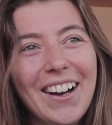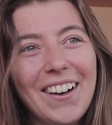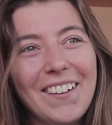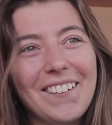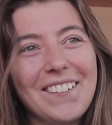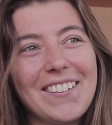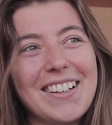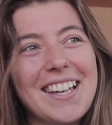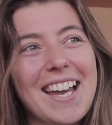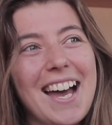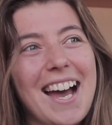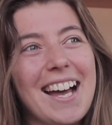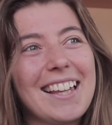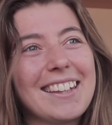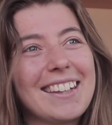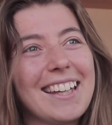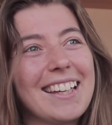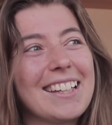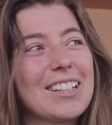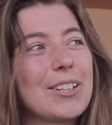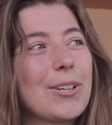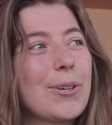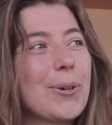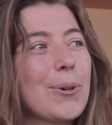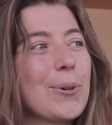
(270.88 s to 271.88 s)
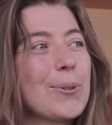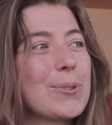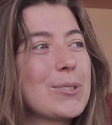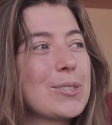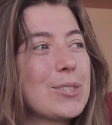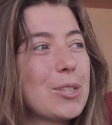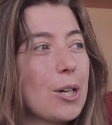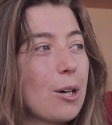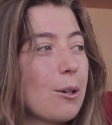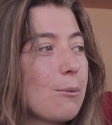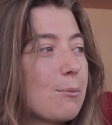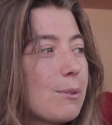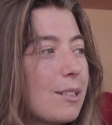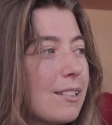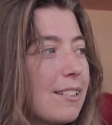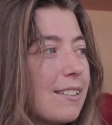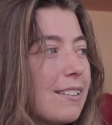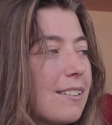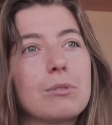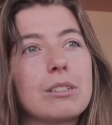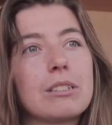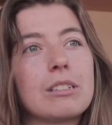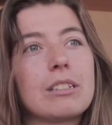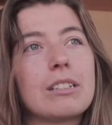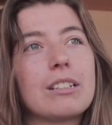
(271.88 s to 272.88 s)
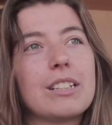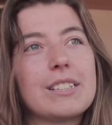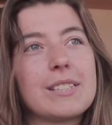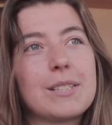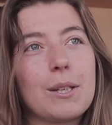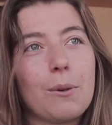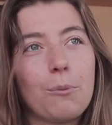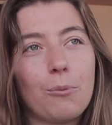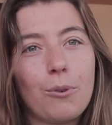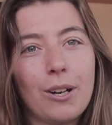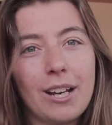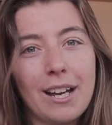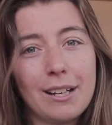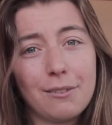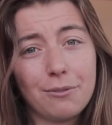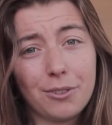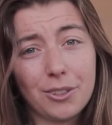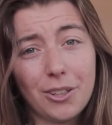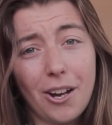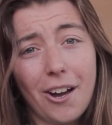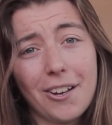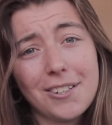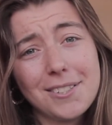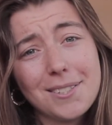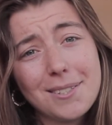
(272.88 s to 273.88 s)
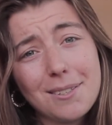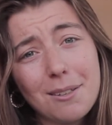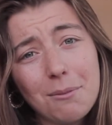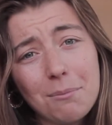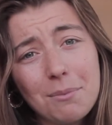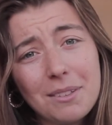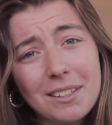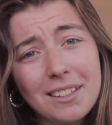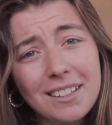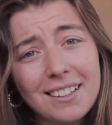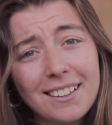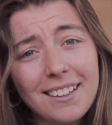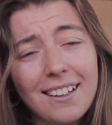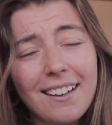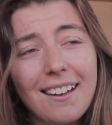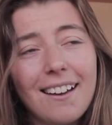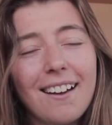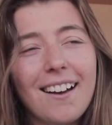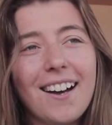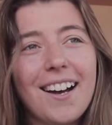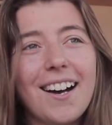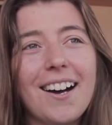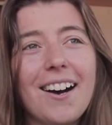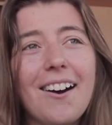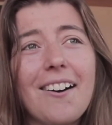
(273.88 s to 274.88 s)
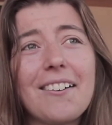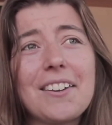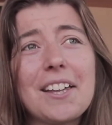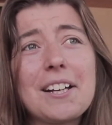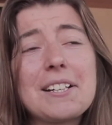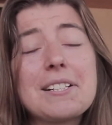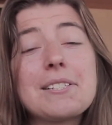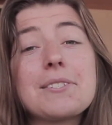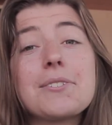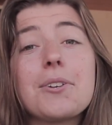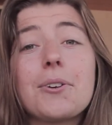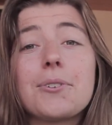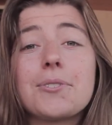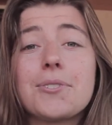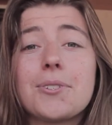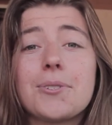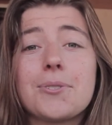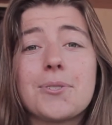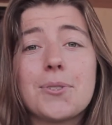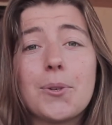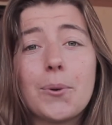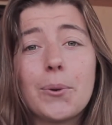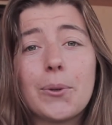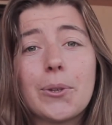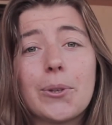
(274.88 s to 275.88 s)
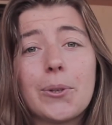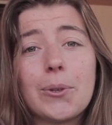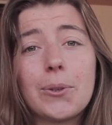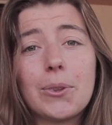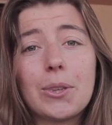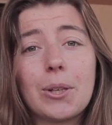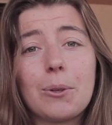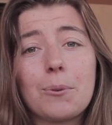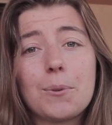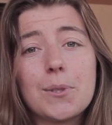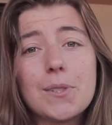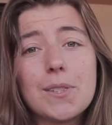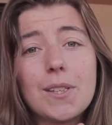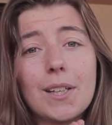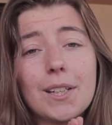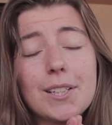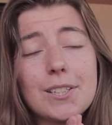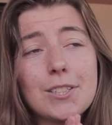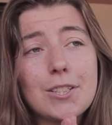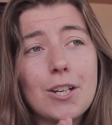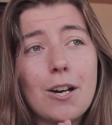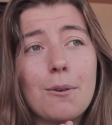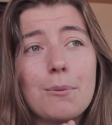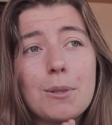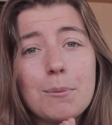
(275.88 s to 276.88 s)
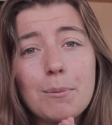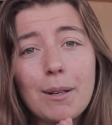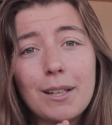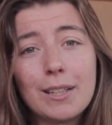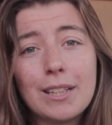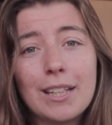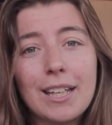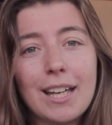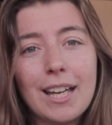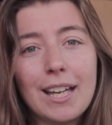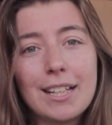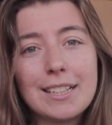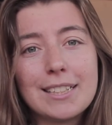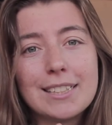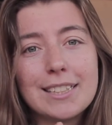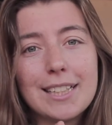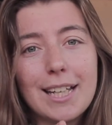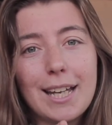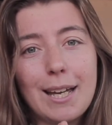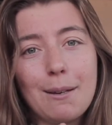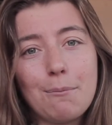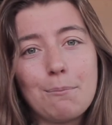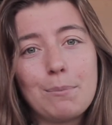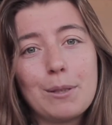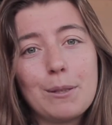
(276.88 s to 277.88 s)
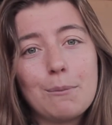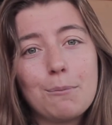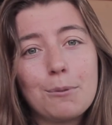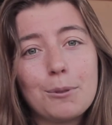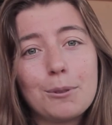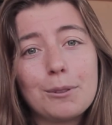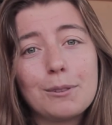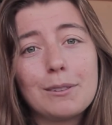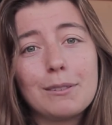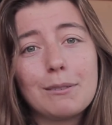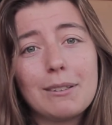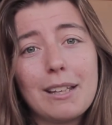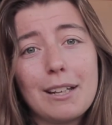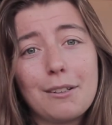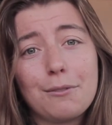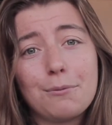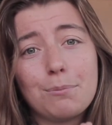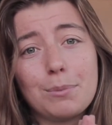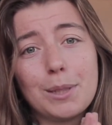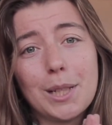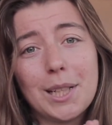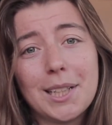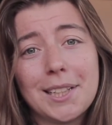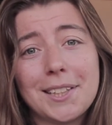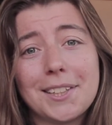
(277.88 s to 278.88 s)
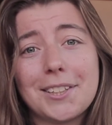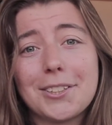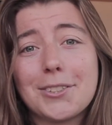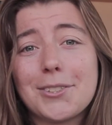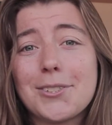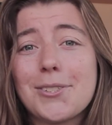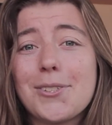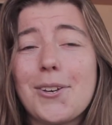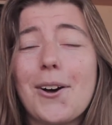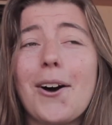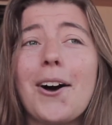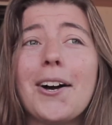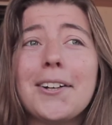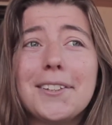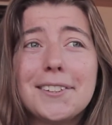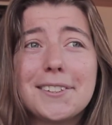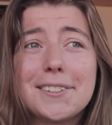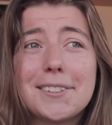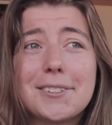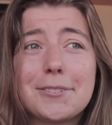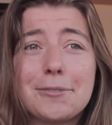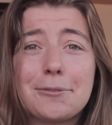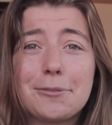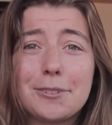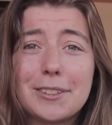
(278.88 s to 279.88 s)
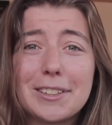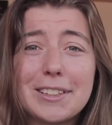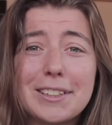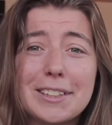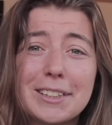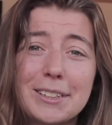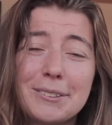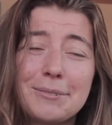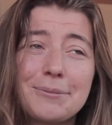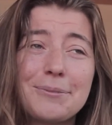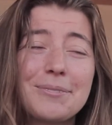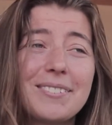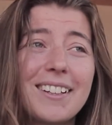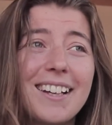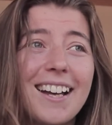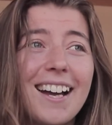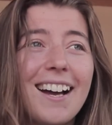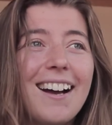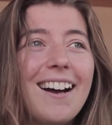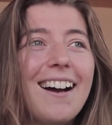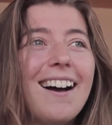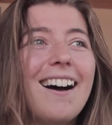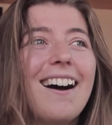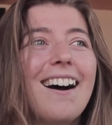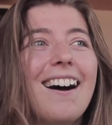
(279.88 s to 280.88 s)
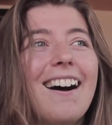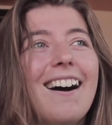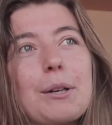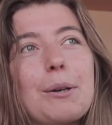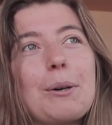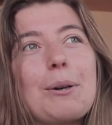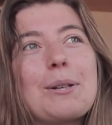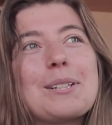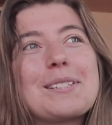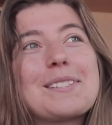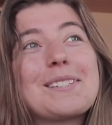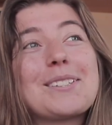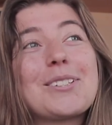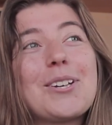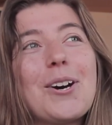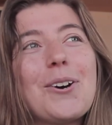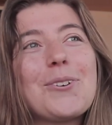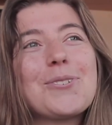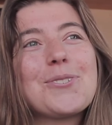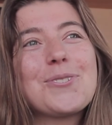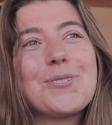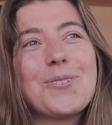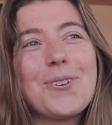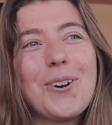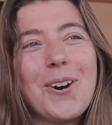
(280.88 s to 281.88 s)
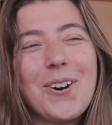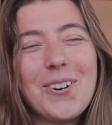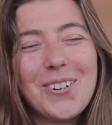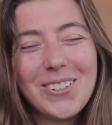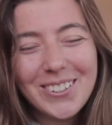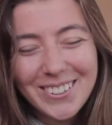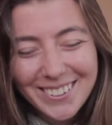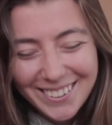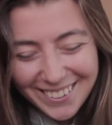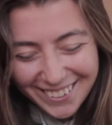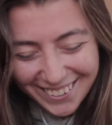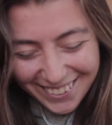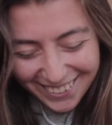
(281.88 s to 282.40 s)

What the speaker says: we had like code Dobby when someone had forgotten something. That is also so cute. There was like a Dobby by the end, and people left behind their socks to free him. There was code Troll.